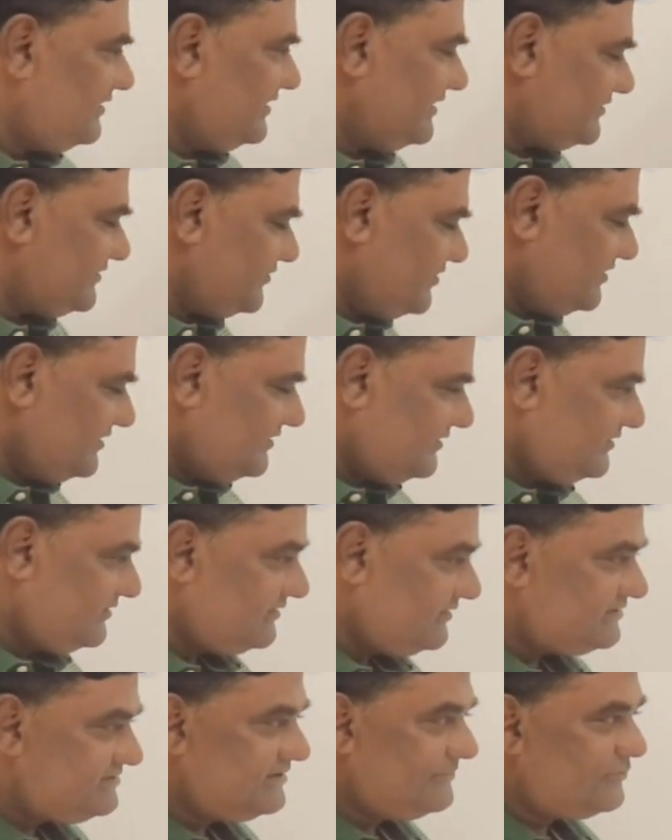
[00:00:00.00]
That's all.
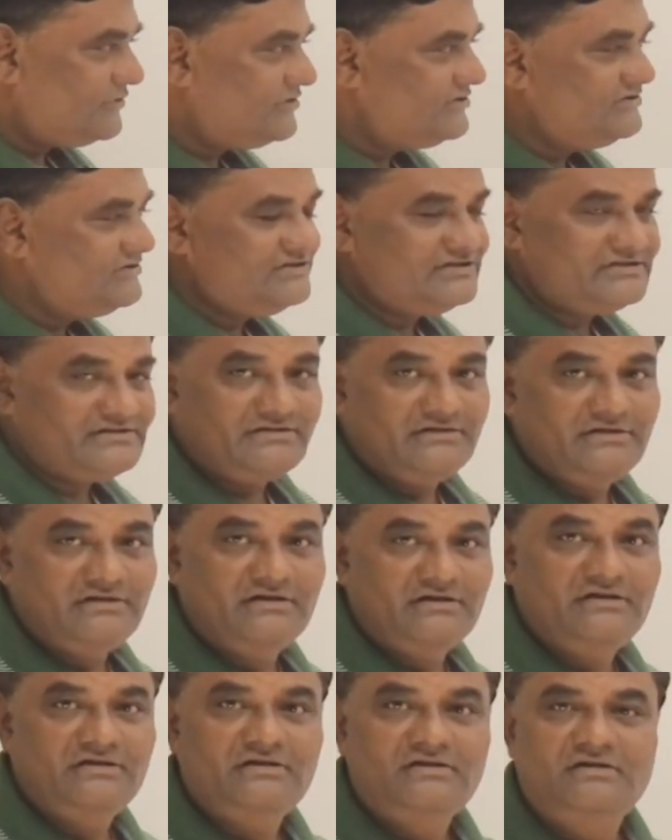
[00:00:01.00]
This is the procedure.
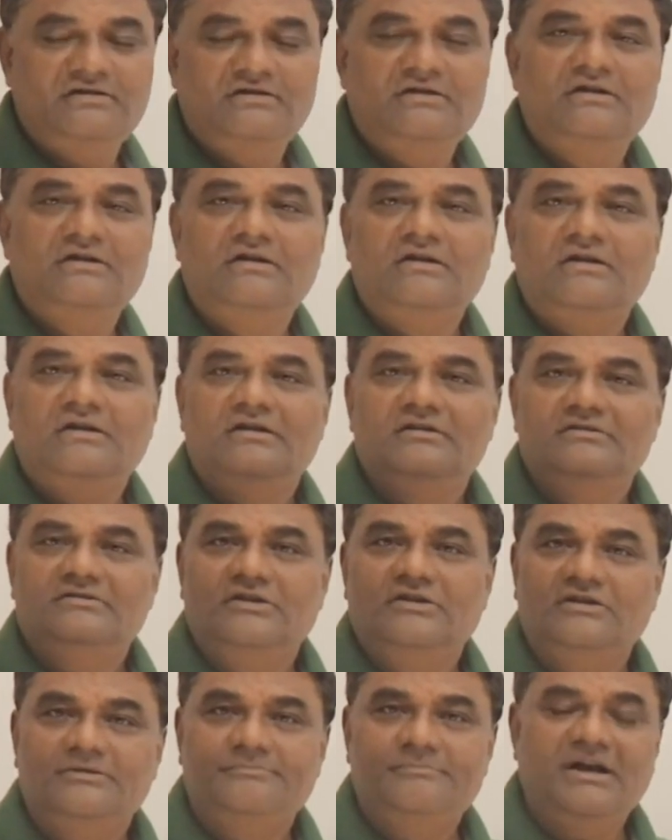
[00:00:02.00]

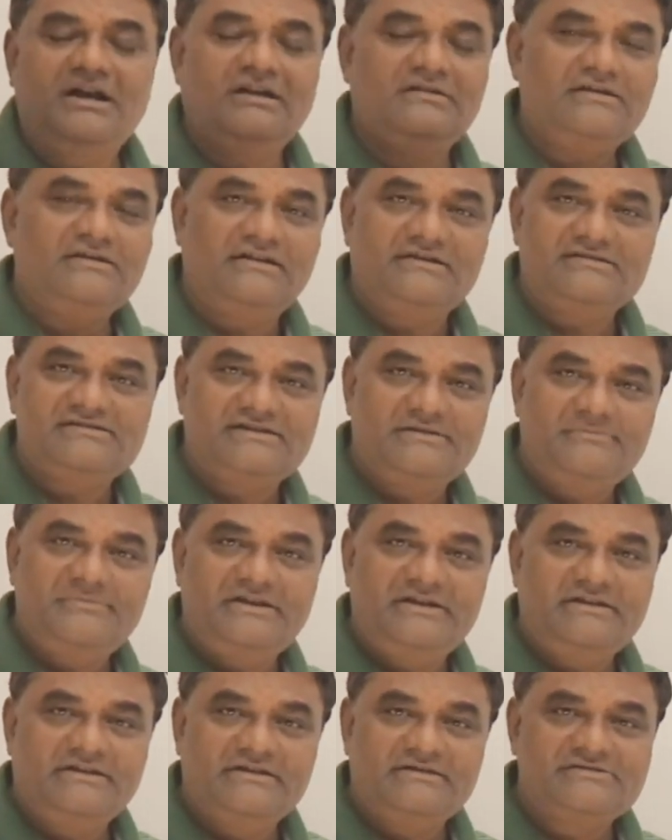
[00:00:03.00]
Now the part that is
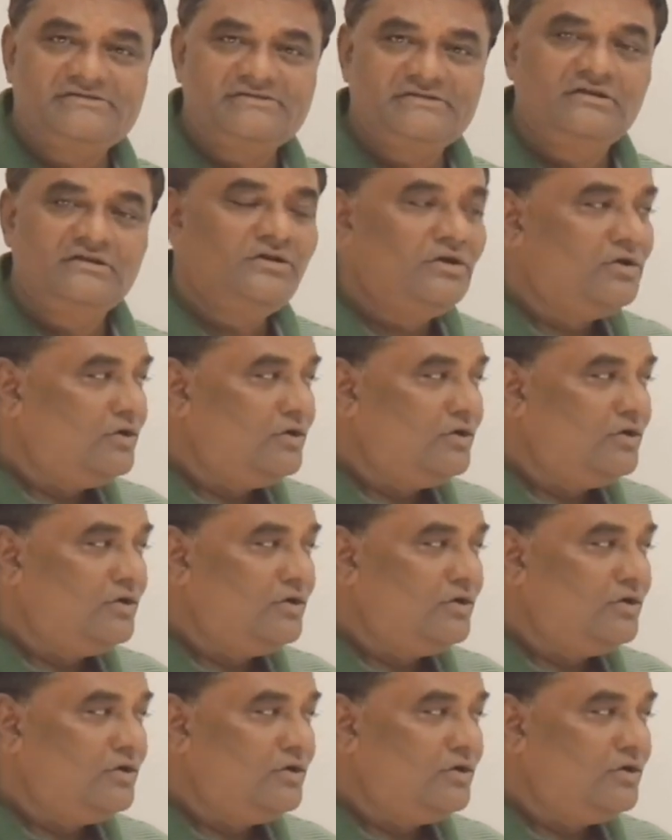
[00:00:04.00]
remaining is